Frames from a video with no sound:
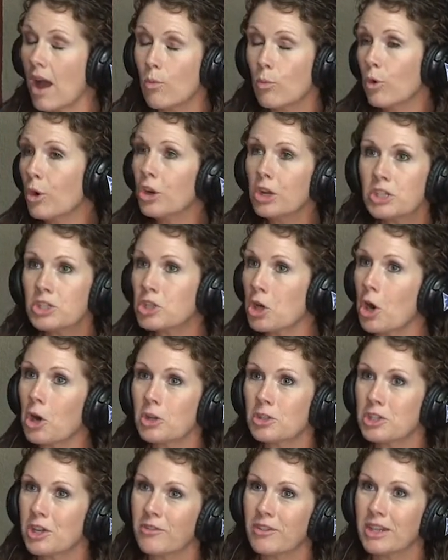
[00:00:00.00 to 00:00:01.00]
we're in
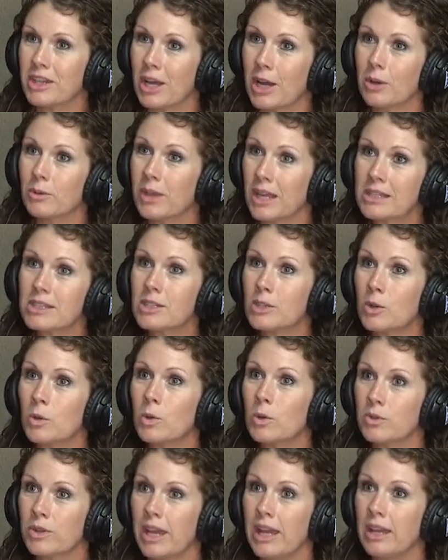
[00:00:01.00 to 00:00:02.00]
charge of it, though. That's the
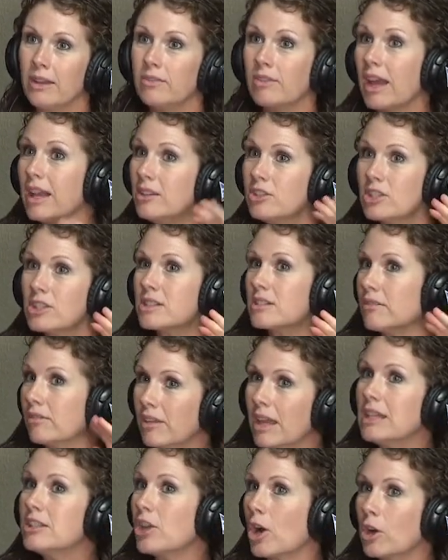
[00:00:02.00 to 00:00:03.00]
cool thing. They
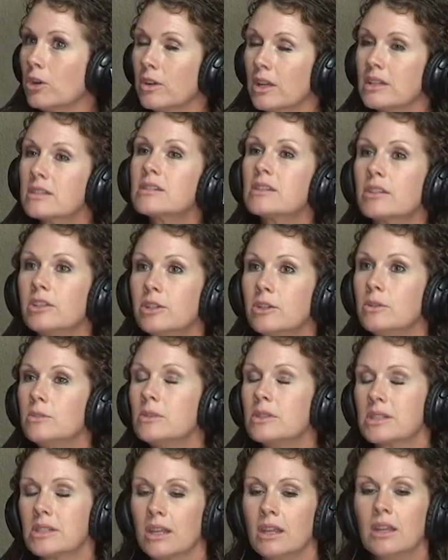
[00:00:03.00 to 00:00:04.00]
turn us
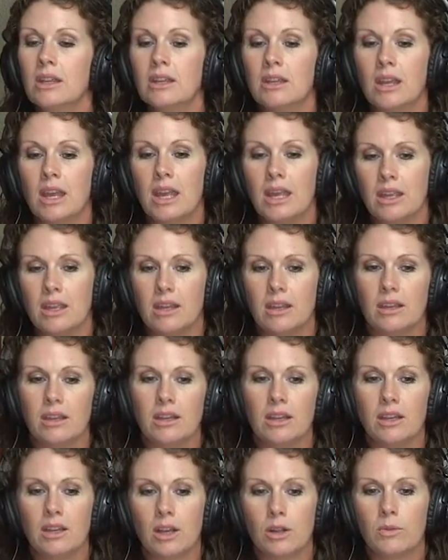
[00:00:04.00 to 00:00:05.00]
loose, and
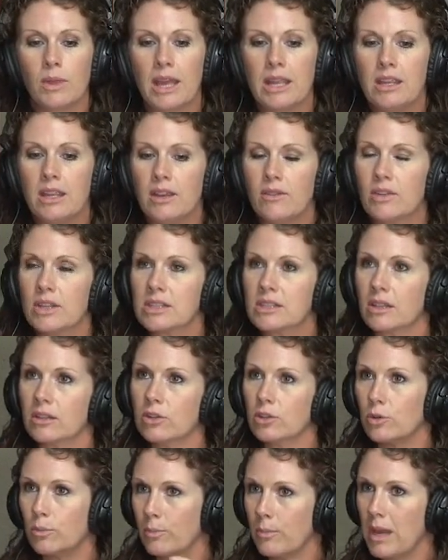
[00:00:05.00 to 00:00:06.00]
they give us a
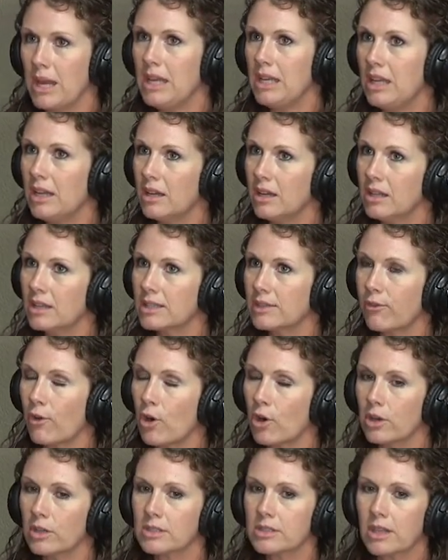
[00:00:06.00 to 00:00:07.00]
little media as
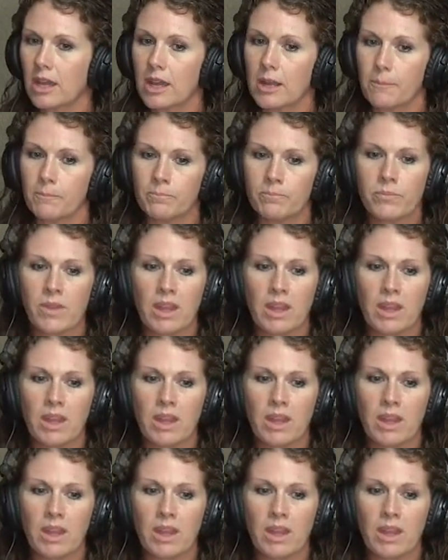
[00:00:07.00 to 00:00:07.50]
far as like,